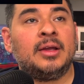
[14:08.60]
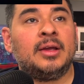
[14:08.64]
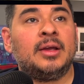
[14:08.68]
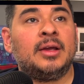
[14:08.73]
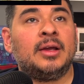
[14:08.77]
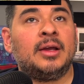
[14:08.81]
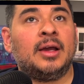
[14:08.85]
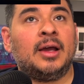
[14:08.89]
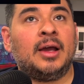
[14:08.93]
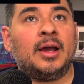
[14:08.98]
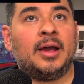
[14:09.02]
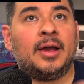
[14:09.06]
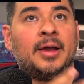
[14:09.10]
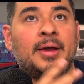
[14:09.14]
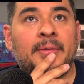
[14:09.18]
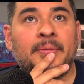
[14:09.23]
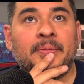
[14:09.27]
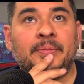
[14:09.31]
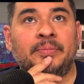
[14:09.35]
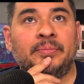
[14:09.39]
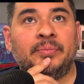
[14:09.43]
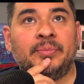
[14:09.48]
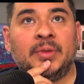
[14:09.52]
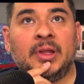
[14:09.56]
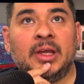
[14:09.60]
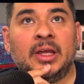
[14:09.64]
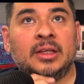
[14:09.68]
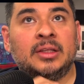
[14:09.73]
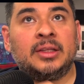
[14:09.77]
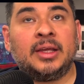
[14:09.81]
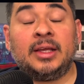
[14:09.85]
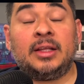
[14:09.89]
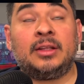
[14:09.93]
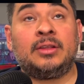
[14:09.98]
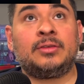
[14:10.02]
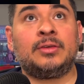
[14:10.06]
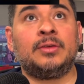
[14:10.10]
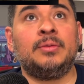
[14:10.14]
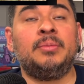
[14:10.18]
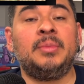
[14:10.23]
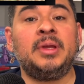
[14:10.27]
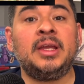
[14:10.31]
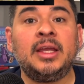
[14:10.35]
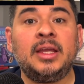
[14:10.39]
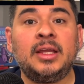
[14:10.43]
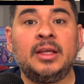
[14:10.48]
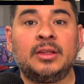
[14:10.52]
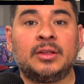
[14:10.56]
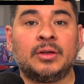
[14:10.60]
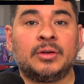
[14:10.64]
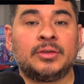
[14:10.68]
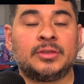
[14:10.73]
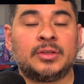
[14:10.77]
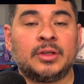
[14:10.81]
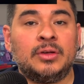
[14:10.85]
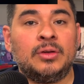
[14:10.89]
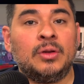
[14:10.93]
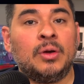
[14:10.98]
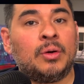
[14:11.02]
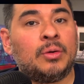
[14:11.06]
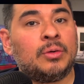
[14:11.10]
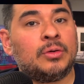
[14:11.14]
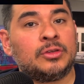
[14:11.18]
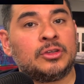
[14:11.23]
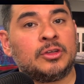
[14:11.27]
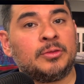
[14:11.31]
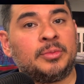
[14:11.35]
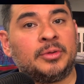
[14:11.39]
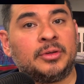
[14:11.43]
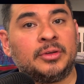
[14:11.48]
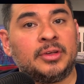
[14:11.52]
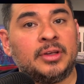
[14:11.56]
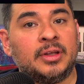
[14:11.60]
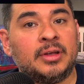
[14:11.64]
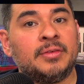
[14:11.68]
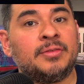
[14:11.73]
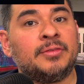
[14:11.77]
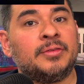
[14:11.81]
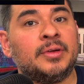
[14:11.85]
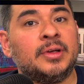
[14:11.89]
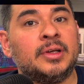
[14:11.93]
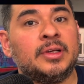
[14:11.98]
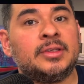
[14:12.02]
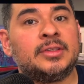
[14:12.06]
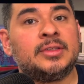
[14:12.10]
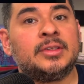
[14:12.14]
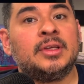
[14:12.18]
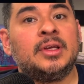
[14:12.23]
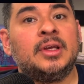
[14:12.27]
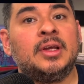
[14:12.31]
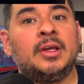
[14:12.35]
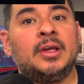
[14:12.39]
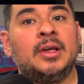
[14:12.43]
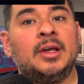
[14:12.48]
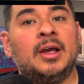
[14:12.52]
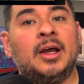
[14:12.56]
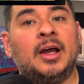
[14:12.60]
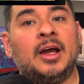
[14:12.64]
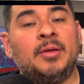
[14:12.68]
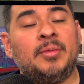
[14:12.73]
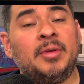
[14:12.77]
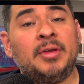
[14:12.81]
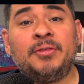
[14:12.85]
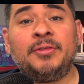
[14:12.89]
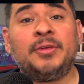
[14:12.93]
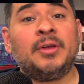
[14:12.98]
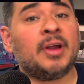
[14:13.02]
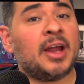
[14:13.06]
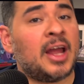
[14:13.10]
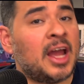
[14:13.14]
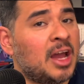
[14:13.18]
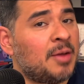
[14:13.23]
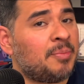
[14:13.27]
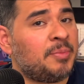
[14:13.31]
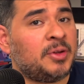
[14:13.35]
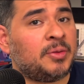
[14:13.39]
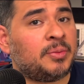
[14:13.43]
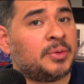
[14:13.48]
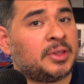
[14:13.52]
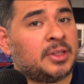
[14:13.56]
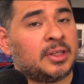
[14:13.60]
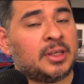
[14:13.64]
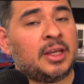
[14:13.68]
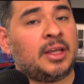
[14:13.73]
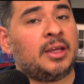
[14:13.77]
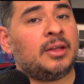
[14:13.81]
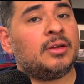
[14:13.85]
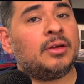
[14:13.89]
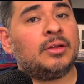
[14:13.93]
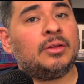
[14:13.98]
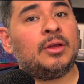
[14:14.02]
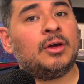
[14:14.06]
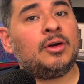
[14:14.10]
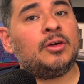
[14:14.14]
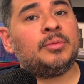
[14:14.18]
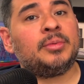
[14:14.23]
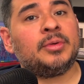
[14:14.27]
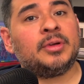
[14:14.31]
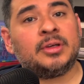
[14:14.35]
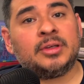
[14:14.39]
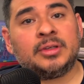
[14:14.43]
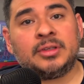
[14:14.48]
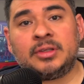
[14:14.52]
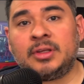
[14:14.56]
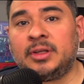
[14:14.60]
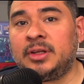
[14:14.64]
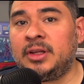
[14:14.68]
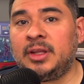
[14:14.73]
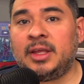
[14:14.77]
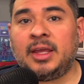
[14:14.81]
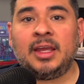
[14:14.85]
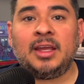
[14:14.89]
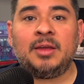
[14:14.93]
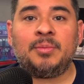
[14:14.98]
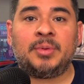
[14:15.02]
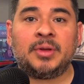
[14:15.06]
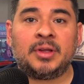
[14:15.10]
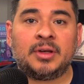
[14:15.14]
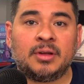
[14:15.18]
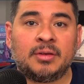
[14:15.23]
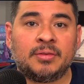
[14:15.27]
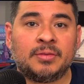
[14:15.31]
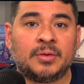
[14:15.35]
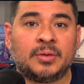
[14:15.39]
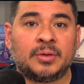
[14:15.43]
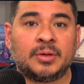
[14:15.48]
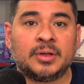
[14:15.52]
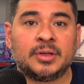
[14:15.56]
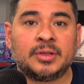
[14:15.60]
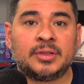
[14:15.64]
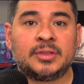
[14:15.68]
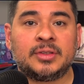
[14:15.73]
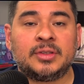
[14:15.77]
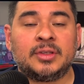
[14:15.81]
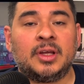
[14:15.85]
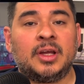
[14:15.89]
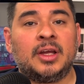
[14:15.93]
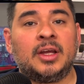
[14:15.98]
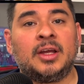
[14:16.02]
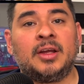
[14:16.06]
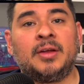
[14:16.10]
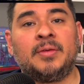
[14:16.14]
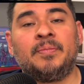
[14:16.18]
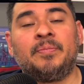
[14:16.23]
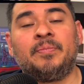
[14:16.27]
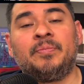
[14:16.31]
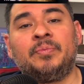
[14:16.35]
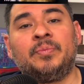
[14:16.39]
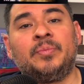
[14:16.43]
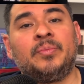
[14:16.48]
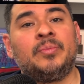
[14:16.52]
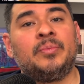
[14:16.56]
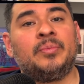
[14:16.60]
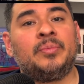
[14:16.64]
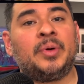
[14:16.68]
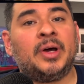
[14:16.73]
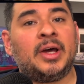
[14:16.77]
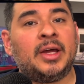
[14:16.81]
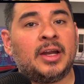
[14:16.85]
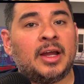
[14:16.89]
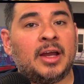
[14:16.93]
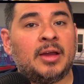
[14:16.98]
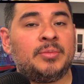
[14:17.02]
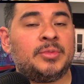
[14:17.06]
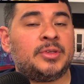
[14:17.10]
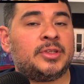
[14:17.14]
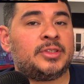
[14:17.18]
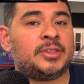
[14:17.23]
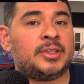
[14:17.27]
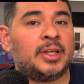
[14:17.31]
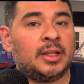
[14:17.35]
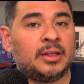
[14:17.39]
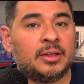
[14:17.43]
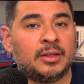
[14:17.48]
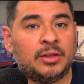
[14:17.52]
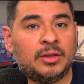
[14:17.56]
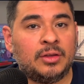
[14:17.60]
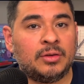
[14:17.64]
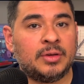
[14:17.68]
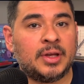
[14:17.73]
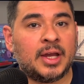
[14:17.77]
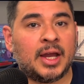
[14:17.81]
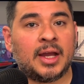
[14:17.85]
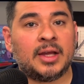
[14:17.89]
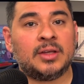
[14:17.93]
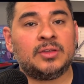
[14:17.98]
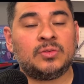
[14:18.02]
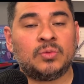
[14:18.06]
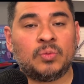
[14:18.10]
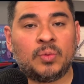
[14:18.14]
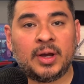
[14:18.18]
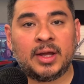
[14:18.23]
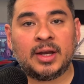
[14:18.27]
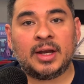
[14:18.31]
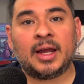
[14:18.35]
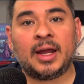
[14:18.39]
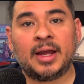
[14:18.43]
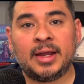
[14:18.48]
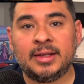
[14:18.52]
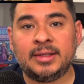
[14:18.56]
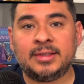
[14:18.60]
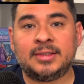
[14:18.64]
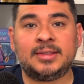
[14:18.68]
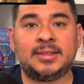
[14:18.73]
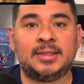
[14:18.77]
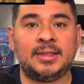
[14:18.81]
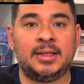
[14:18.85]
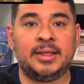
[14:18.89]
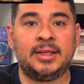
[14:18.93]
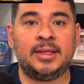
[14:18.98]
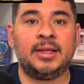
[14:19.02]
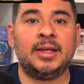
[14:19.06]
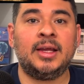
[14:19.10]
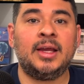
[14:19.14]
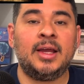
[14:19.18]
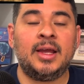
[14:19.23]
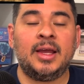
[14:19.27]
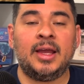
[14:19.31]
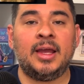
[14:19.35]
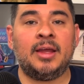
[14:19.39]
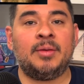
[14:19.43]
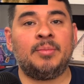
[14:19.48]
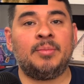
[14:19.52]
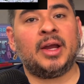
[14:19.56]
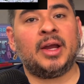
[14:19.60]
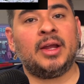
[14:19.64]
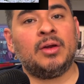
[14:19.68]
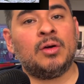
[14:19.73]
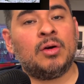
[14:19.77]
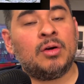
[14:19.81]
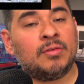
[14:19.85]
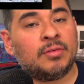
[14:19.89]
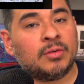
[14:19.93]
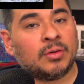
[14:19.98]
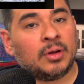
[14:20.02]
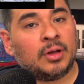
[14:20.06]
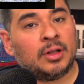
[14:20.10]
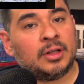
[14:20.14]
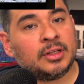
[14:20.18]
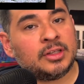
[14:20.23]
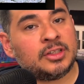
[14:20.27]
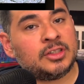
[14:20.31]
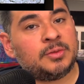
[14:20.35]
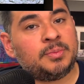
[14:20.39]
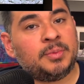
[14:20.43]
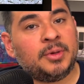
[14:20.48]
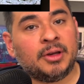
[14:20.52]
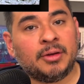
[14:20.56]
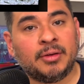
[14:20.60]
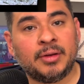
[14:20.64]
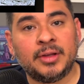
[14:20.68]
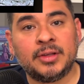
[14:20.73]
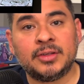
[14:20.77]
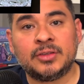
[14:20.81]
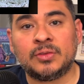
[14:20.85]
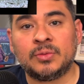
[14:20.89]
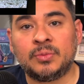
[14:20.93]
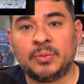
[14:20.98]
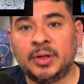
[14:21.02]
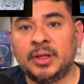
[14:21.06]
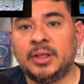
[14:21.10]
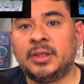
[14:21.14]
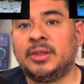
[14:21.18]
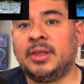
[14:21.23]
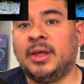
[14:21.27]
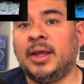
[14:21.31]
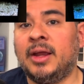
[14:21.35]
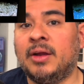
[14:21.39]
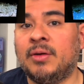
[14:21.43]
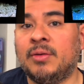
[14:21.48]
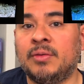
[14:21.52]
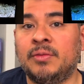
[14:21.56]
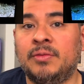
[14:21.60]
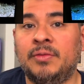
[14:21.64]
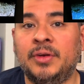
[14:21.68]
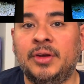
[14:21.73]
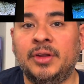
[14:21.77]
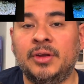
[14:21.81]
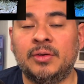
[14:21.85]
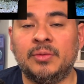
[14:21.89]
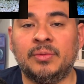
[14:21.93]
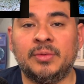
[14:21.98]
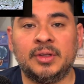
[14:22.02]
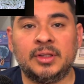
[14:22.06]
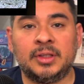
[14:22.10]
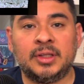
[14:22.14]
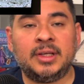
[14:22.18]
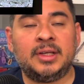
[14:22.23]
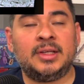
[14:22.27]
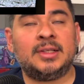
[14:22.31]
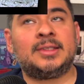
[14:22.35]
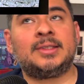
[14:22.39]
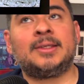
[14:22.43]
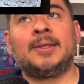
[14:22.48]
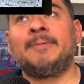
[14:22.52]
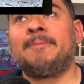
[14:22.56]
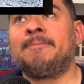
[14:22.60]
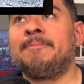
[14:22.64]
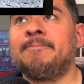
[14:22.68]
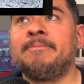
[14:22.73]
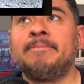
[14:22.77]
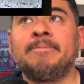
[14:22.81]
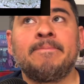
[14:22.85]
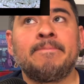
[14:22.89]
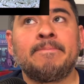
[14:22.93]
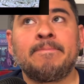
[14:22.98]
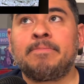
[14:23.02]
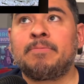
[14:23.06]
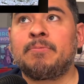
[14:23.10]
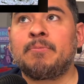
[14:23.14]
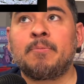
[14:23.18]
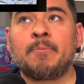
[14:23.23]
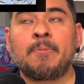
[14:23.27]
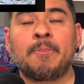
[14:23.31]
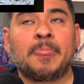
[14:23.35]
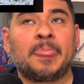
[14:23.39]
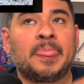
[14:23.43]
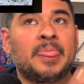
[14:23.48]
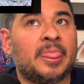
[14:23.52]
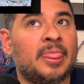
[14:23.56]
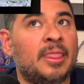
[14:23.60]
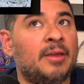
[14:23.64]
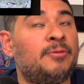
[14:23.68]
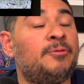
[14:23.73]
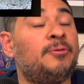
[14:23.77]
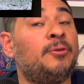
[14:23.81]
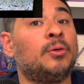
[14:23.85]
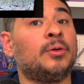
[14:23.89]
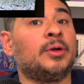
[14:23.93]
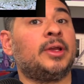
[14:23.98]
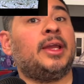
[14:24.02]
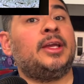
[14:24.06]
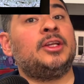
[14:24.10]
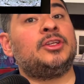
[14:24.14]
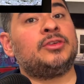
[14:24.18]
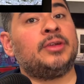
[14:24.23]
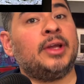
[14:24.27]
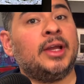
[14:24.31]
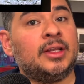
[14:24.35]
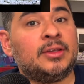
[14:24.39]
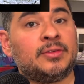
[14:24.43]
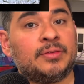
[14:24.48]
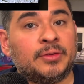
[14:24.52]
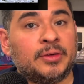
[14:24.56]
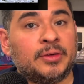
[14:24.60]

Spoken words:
Like, to me, there's a noticeable difference. If you're happy with the Kino Lorber, then keep it, of course. But I'm just telling you guys what I see and overall experience with the Arrow Video release. The 4K transfer